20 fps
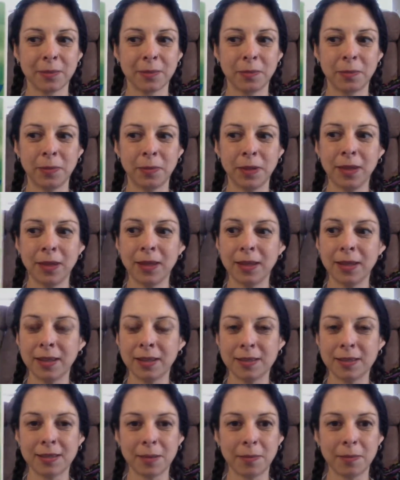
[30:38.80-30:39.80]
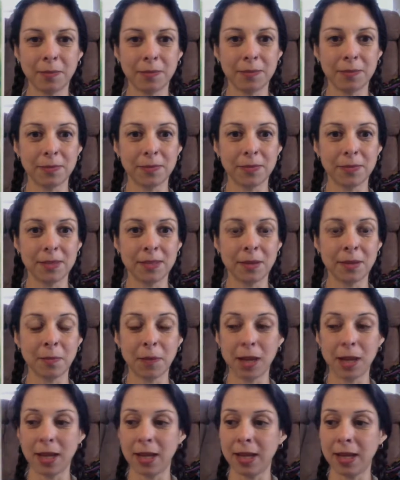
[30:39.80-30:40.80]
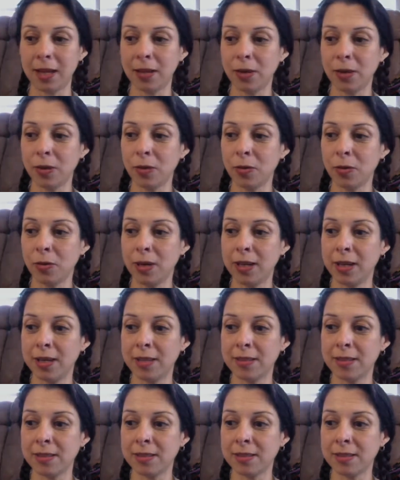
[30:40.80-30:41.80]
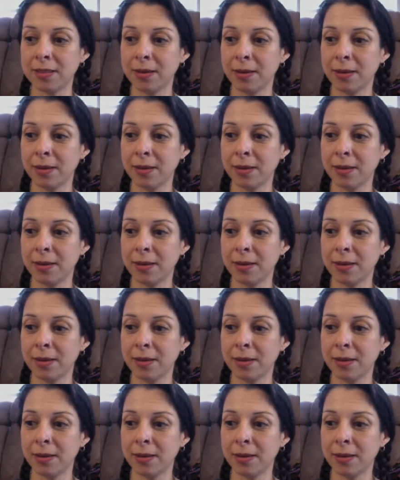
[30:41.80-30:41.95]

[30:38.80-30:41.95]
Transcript: being somebody who is